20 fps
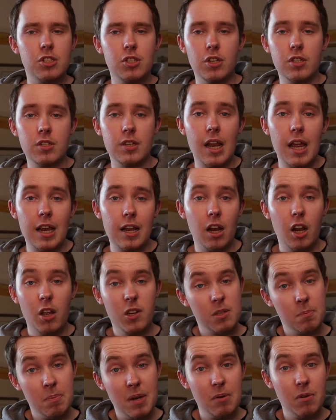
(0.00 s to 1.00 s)
just
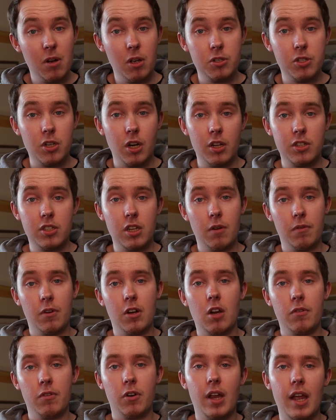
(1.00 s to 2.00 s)
loads of B-roll shots over and
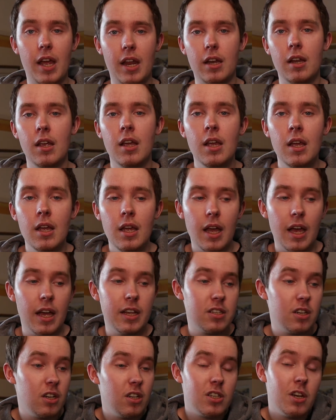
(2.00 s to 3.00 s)
over again.
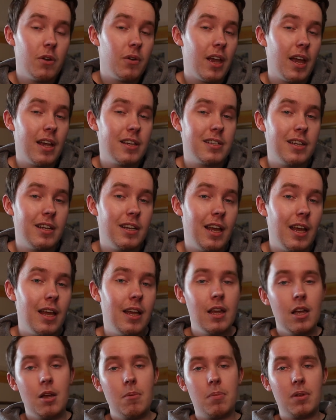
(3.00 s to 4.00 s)
So there's no cast in that,
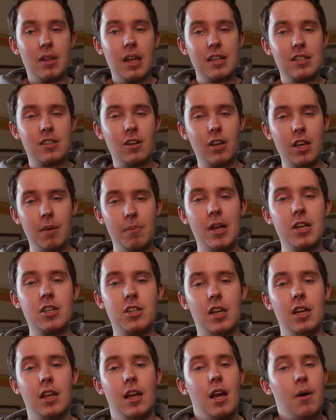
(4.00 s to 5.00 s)
but that's
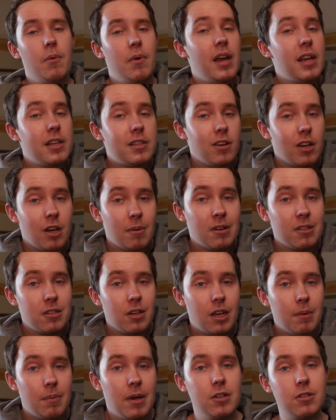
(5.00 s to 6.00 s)
documentary, and we ain't talking about
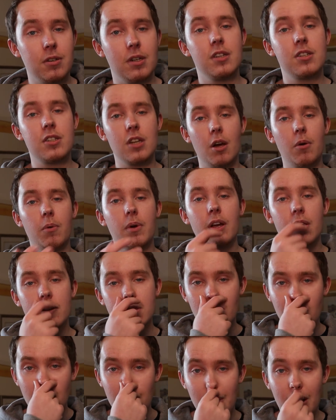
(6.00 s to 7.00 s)
documentary. So we are
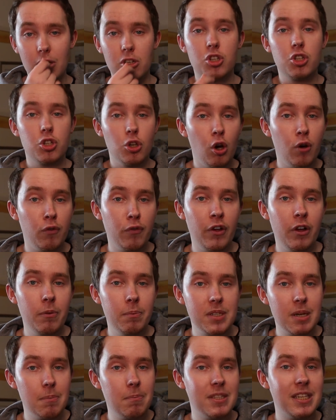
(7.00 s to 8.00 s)
talking about short
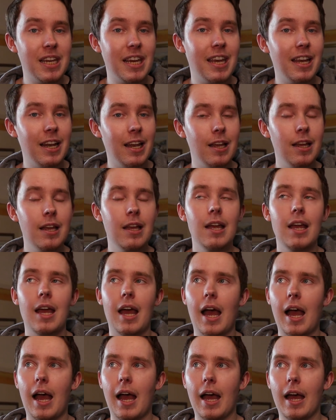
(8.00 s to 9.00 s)
films in particular,
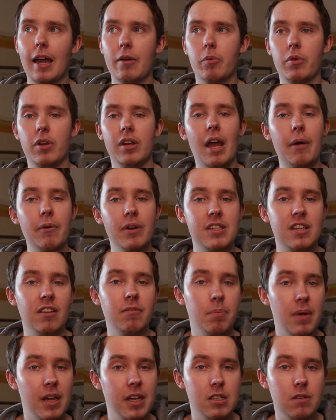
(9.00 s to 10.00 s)
and
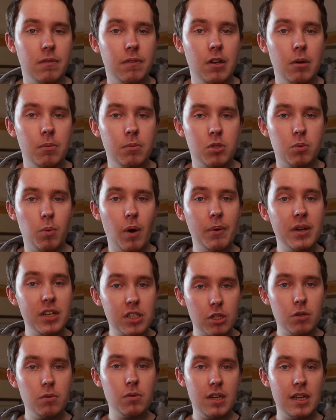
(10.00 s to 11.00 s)
narrative-based films where we
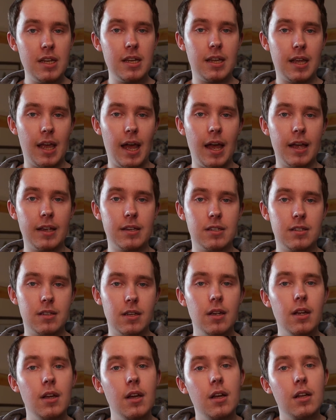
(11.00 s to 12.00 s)
do need cast
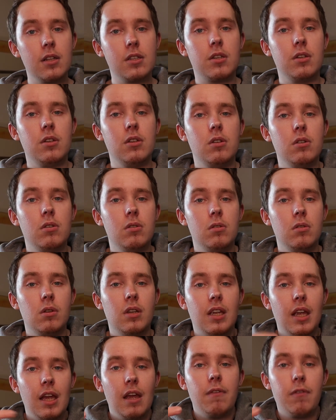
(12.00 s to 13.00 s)
to
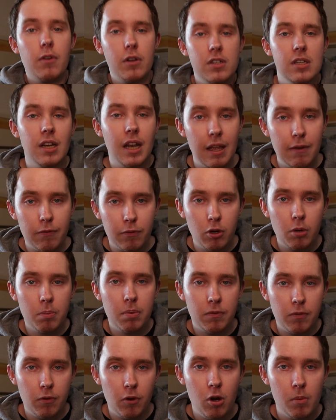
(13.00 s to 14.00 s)
give and deliver a
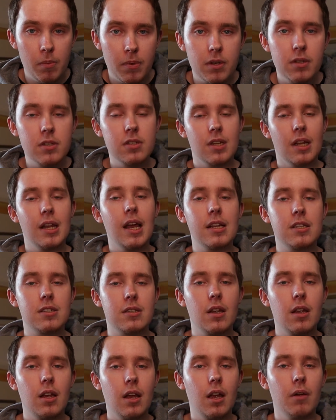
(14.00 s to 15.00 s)
performance. So that's
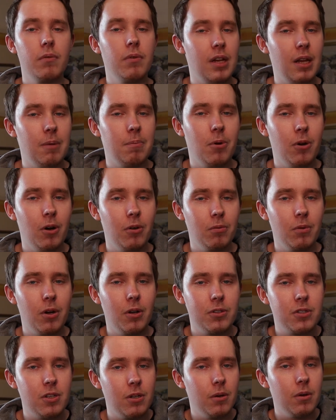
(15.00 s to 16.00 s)
a really important role
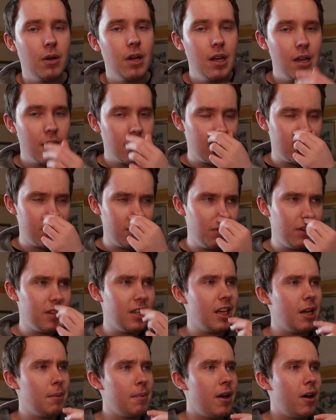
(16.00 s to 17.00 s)
too. Because if we
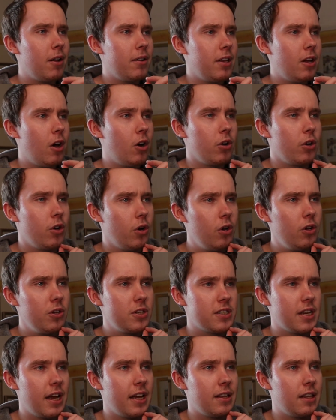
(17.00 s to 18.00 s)
think about the on-call
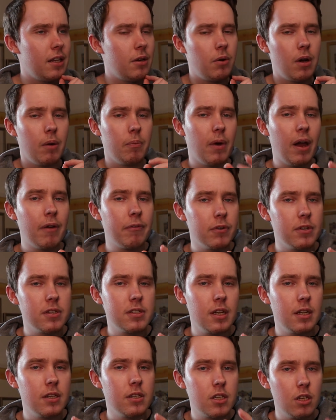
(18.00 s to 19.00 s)
set that I'm
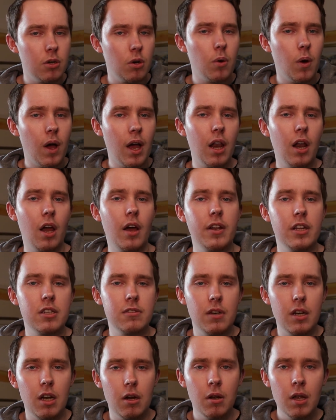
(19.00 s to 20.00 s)
referencing to quite a lot in this
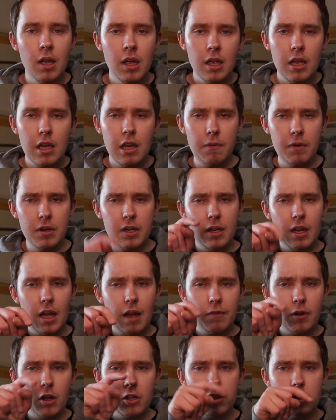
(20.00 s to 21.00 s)
video, if we didn't
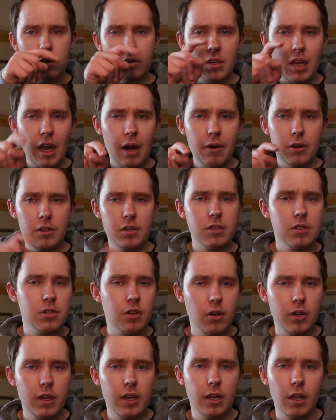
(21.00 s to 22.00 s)
have our two characters
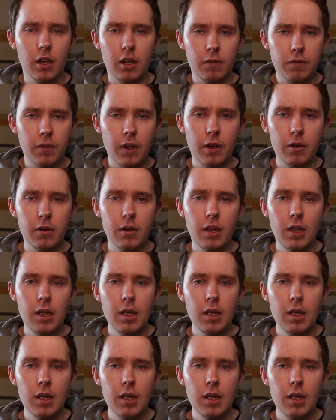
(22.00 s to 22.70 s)
talking on the phone,